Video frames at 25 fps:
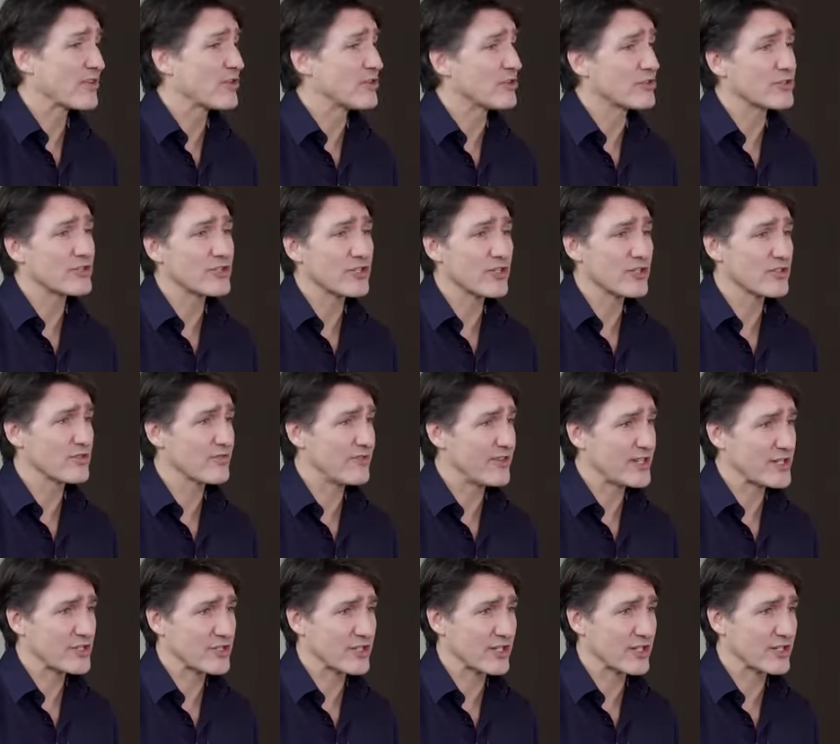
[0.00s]
you're just
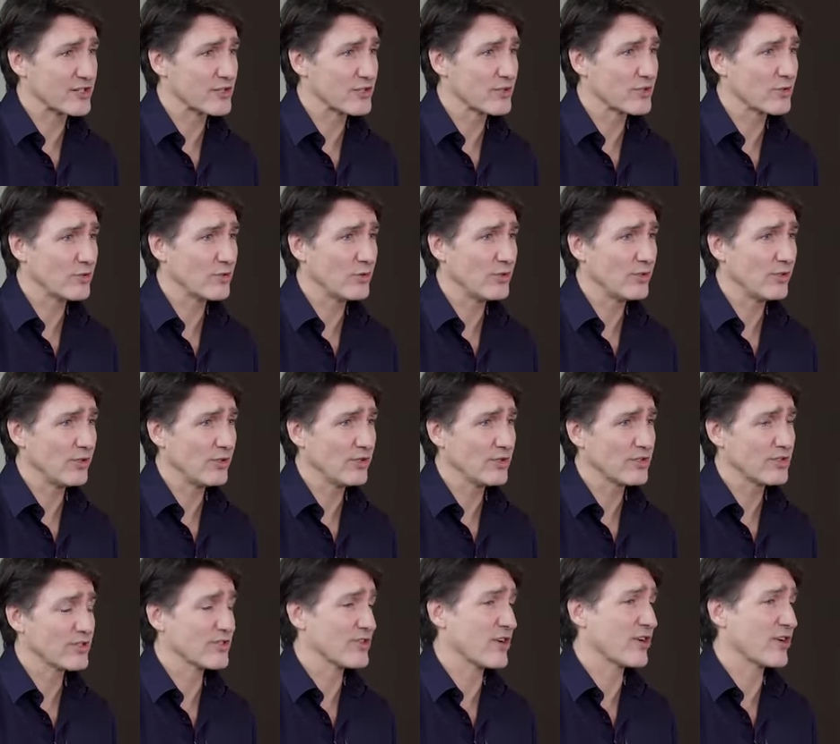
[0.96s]
finishing school,
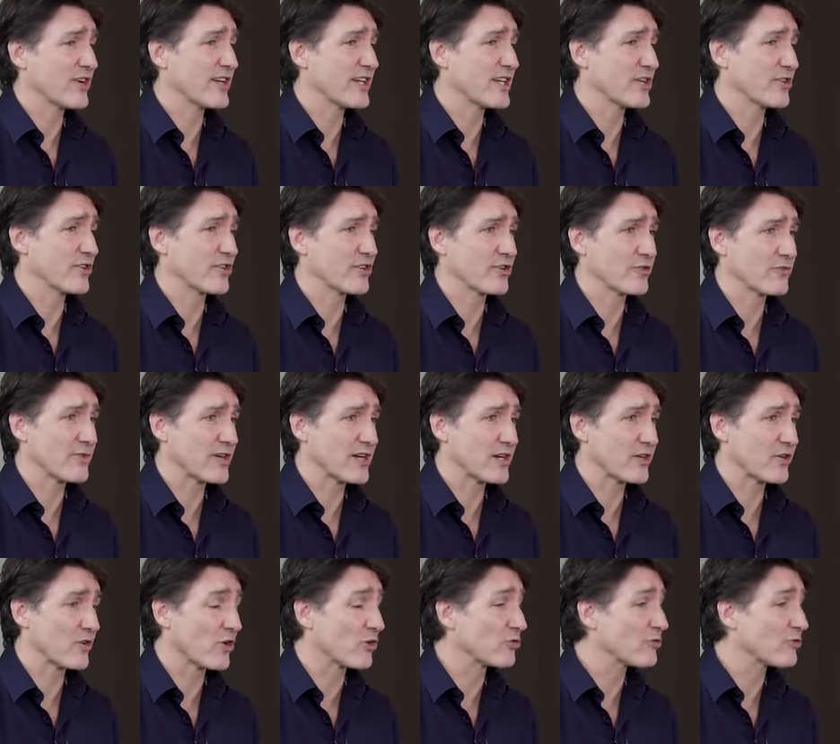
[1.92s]
starting your
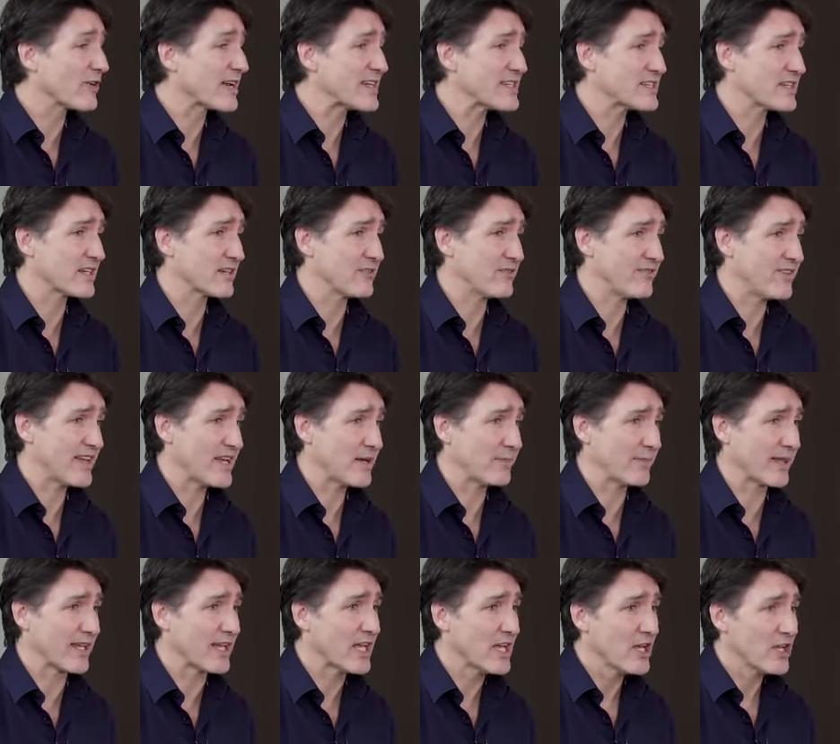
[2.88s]
career, or raising a
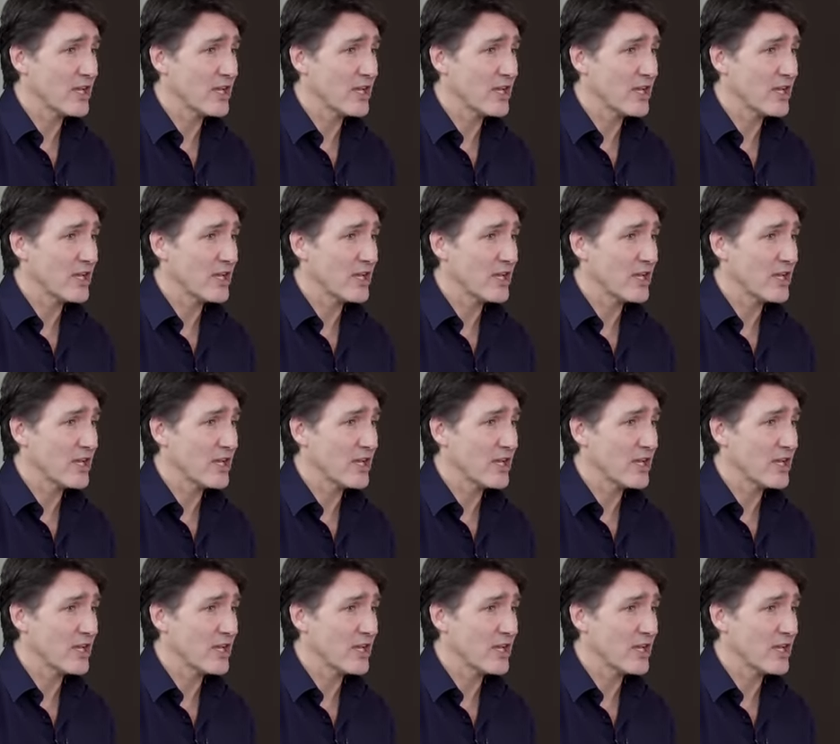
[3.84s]
family,